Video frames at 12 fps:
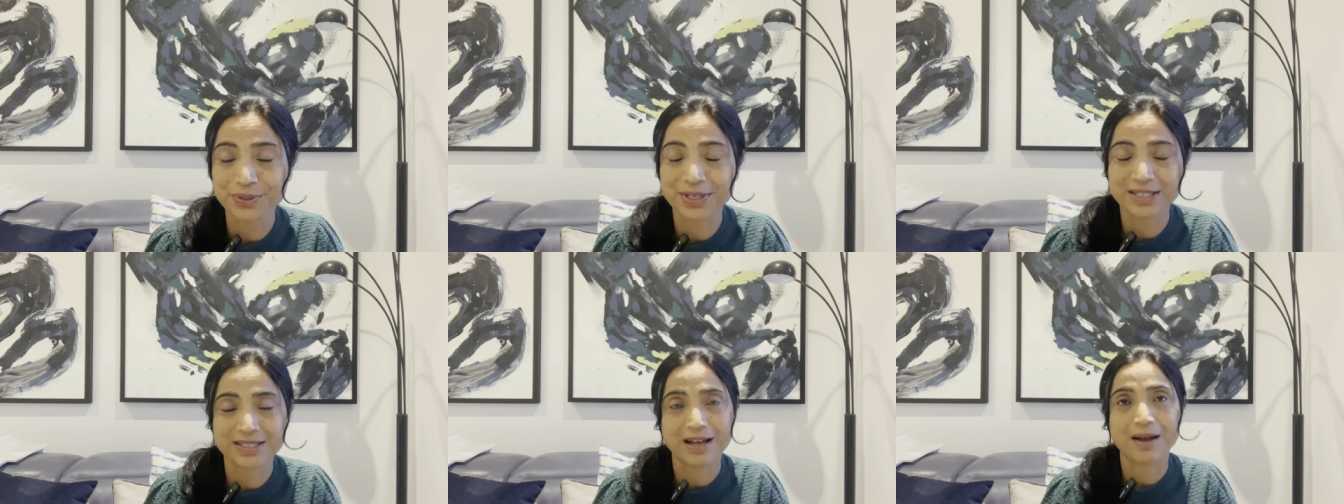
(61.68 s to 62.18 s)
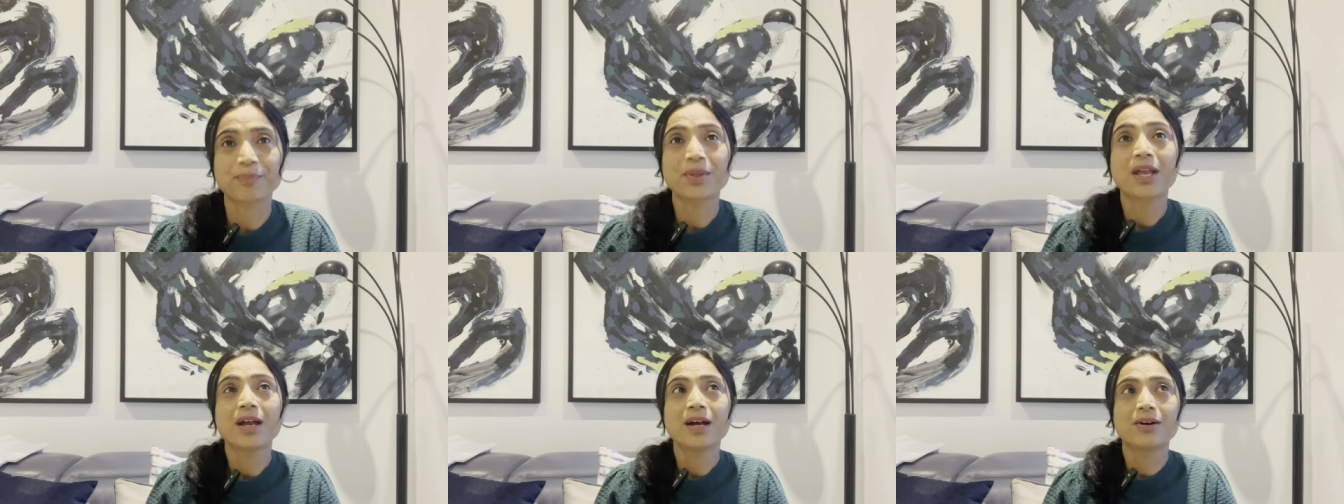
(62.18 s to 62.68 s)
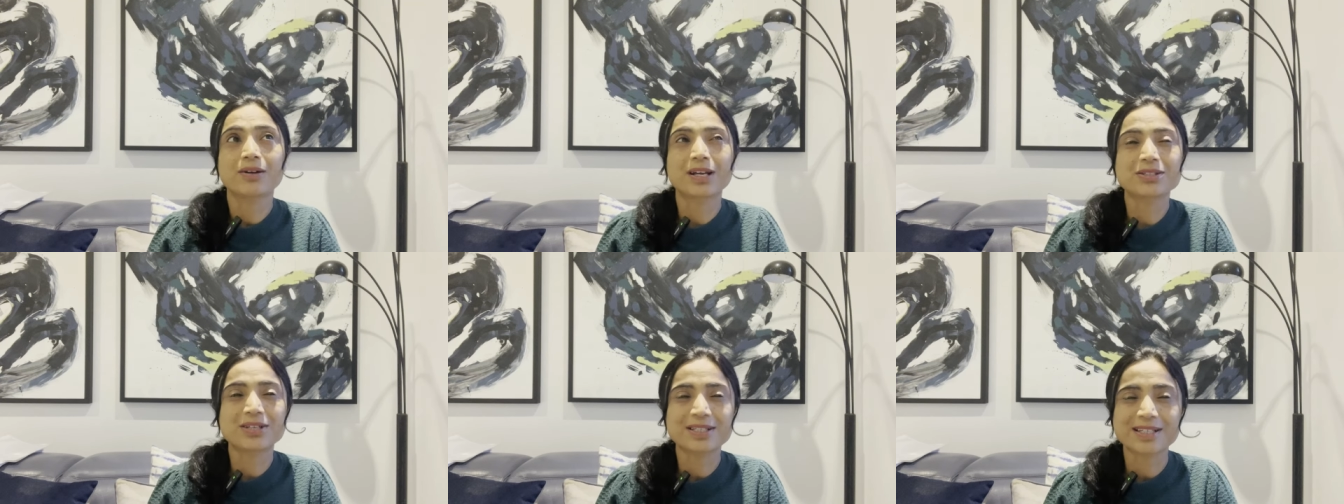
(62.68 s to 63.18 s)
your exam
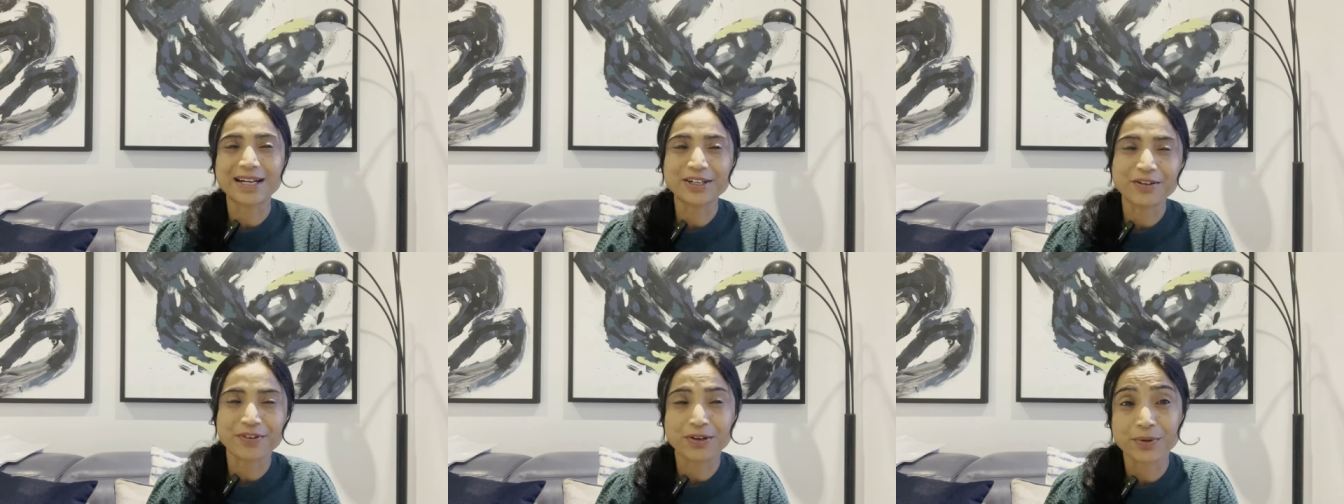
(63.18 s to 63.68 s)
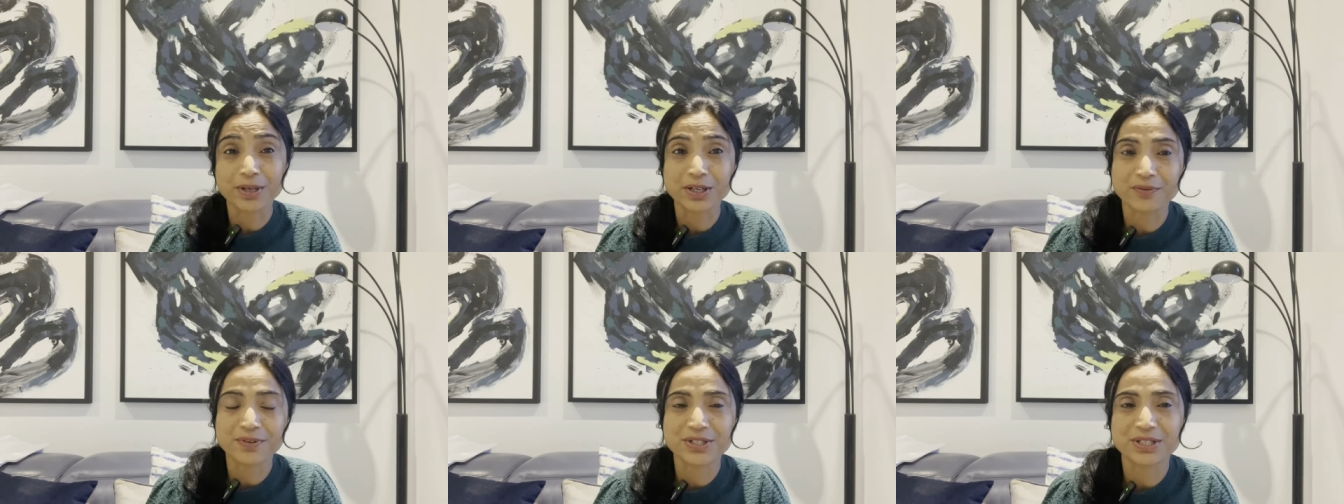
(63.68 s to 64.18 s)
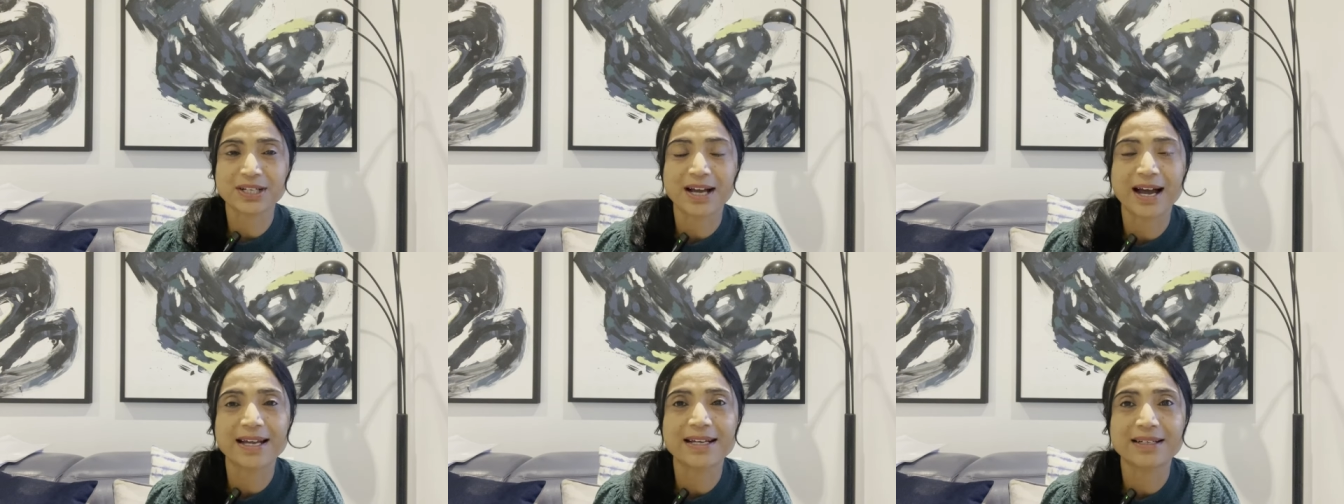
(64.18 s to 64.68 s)
okay so it's kind of a quick revision
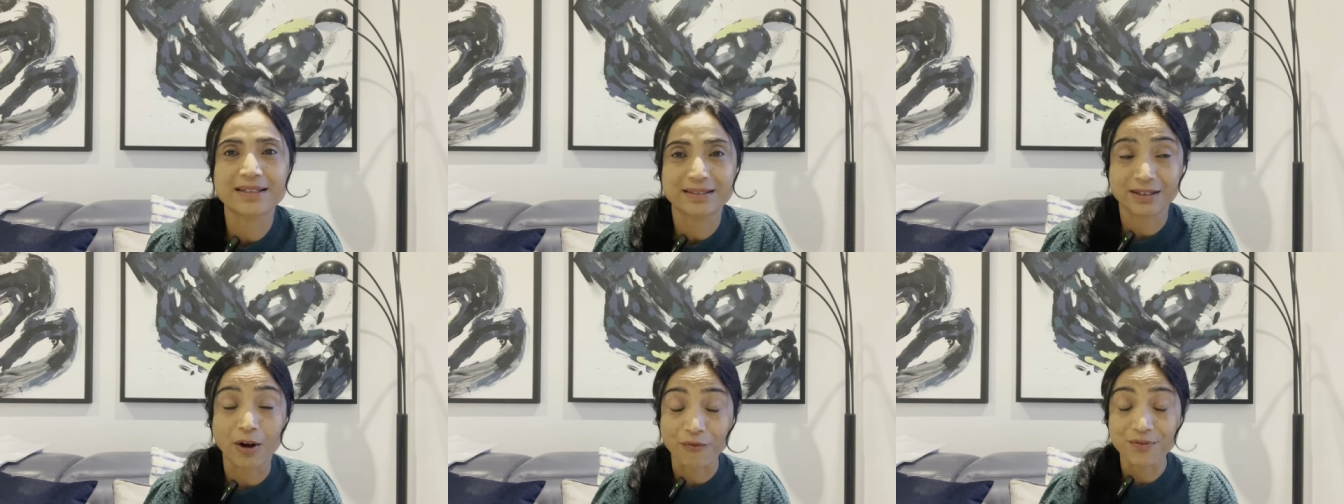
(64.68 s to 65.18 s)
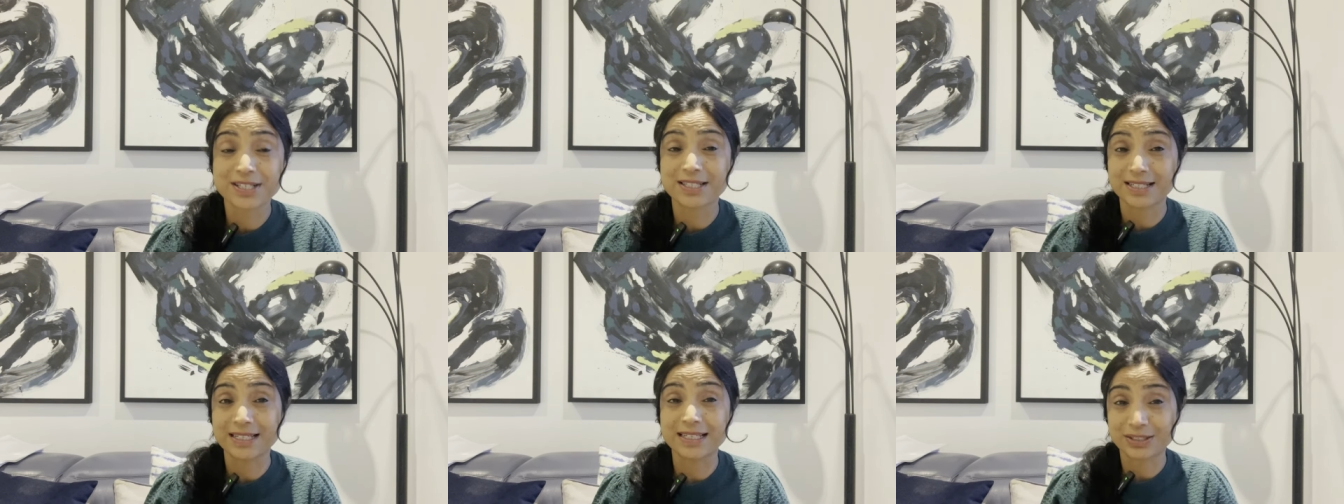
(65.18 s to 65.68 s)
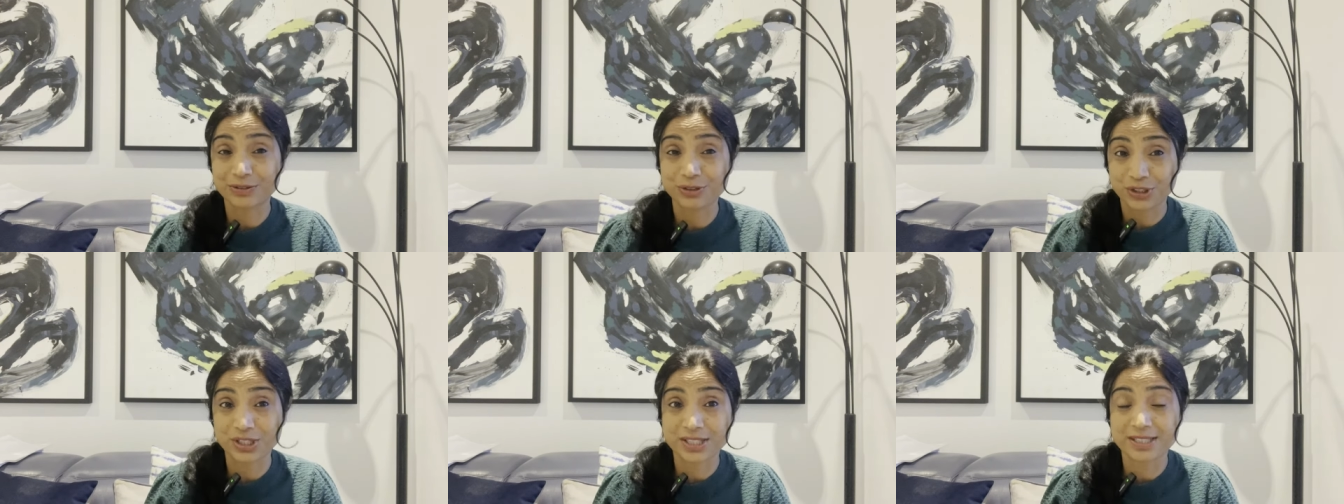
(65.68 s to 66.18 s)
guide obviously to
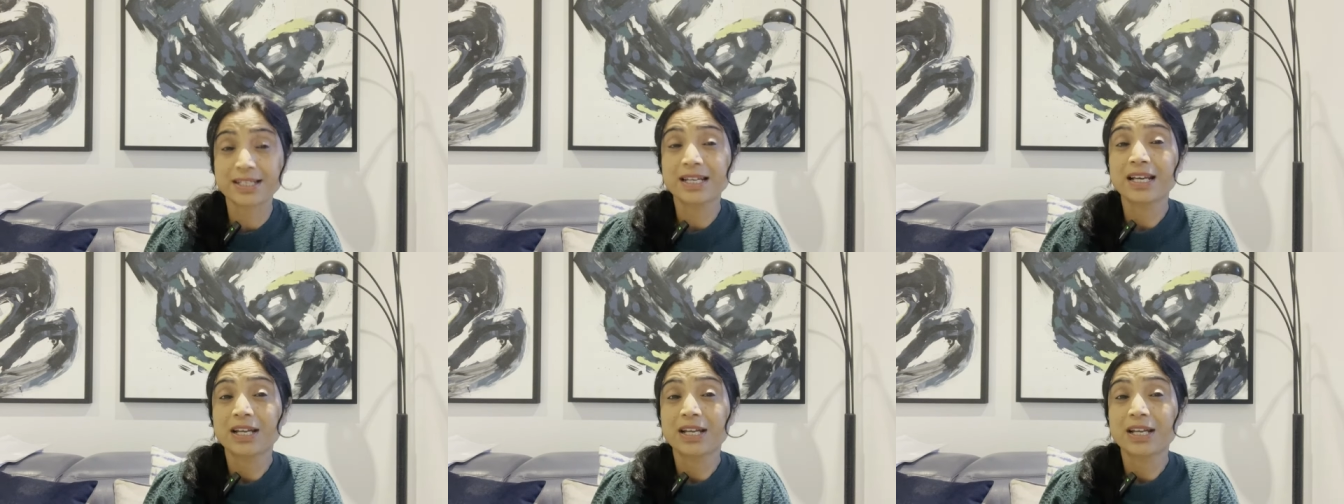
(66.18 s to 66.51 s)
just